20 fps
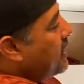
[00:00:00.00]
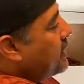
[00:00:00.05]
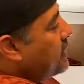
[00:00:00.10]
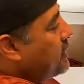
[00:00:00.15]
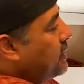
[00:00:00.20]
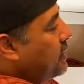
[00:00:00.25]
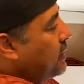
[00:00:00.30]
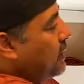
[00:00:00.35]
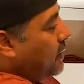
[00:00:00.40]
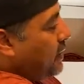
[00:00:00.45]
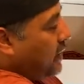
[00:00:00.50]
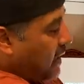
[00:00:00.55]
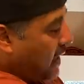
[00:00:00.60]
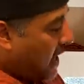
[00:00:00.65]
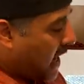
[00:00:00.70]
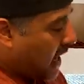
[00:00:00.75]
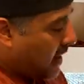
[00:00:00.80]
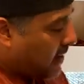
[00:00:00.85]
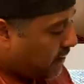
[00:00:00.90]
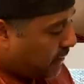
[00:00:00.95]
to the
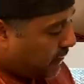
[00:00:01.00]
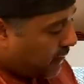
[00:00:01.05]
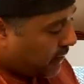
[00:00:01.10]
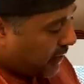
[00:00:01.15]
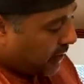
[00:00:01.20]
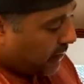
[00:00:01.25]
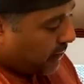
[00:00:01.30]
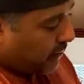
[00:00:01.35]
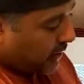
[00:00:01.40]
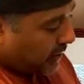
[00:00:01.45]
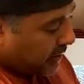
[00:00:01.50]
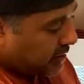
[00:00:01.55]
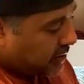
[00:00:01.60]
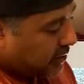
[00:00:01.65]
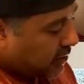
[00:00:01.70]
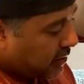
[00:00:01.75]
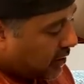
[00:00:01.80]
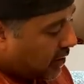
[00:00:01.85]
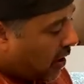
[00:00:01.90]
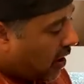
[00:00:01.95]
end point, we
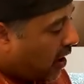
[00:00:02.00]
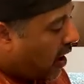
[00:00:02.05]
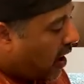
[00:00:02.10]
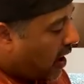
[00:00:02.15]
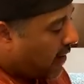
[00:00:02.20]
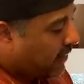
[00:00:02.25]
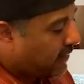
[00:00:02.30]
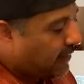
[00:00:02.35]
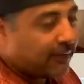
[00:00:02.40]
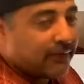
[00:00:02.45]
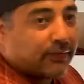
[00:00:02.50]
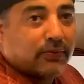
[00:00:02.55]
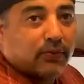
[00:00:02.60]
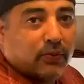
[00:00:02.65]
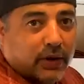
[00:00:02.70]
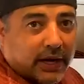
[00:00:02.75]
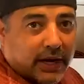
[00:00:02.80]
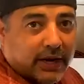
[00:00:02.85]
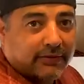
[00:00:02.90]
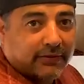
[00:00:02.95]
took off
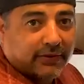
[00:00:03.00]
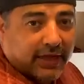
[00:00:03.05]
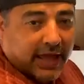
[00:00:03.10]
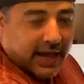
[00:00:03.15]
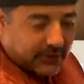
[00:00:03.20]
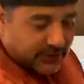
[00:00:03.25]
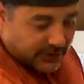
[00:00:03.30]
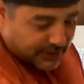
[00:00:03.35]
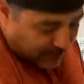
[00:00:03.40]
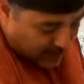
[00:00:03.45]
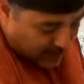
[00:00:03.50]
whatever that was